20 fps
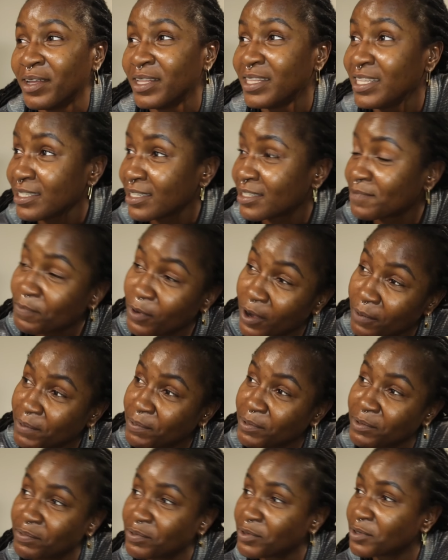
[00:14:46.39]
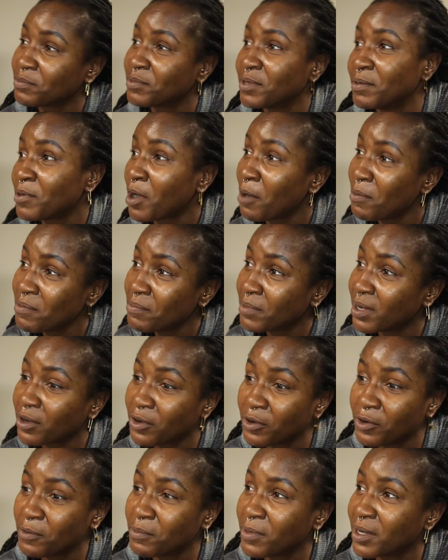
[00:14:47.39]
This is poor people problem. Coming back
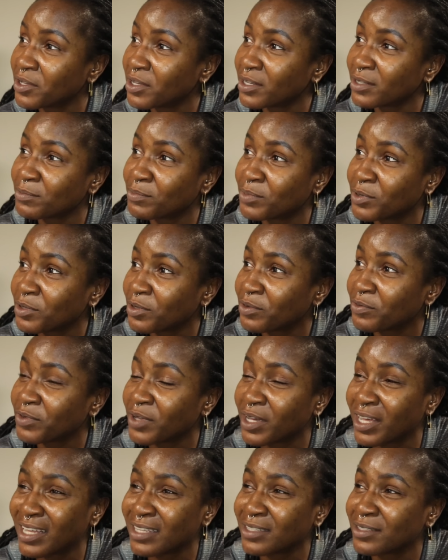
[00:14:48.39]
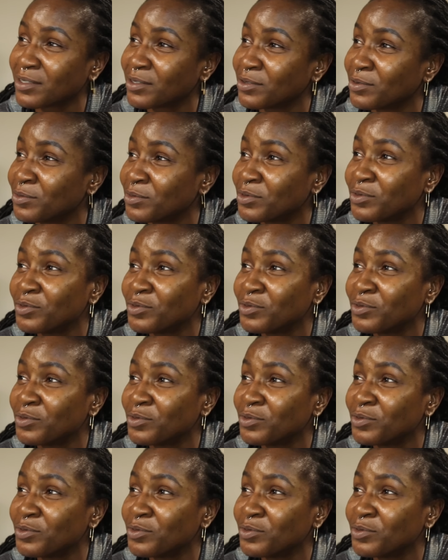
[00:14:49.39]
home, both of you are asking me.